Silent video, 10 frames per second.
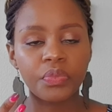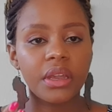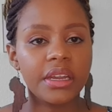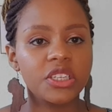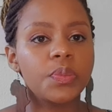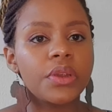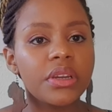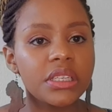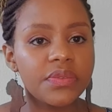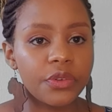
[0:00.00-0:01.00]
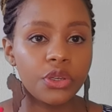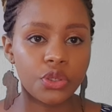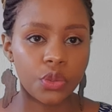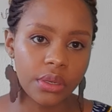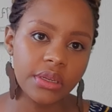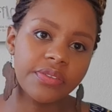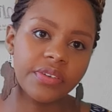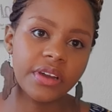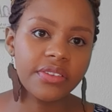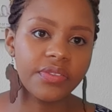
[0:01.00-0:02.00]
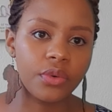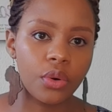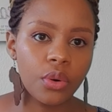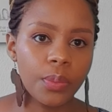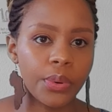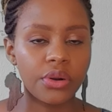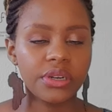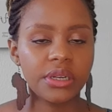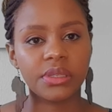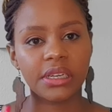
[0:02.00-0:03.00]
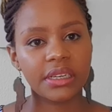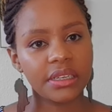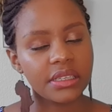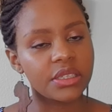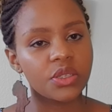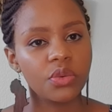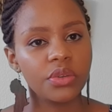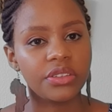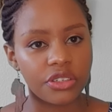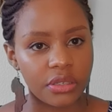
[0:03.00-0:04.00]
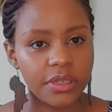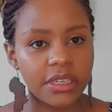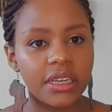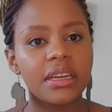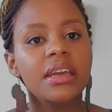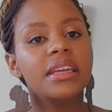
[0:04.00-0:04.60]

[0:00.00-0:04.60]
experience for you to qualify for programs like nursing school in Germany,